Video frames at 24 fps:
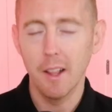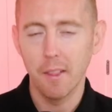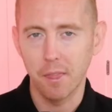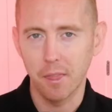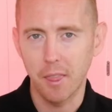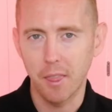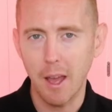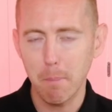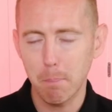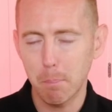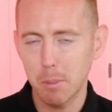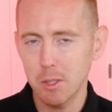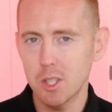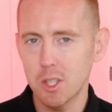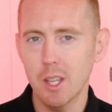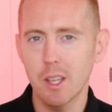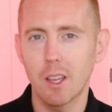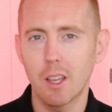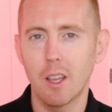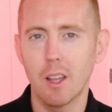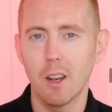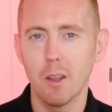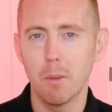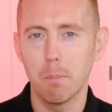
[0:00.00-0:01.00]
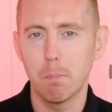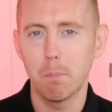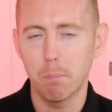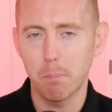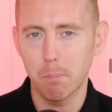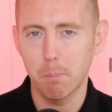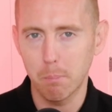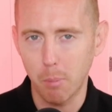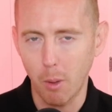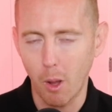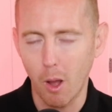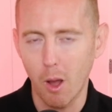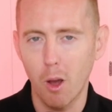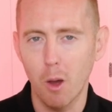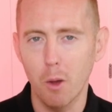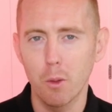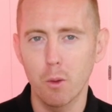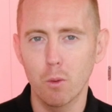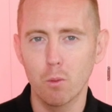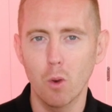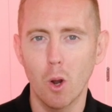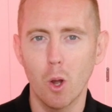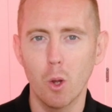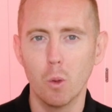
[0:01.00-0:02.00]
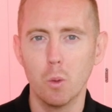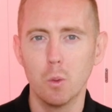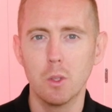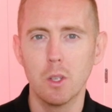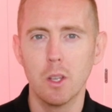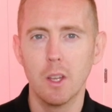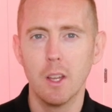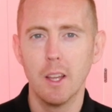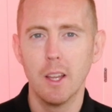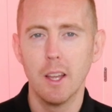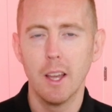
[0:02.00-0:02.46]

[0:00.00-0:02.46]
That particular part of the road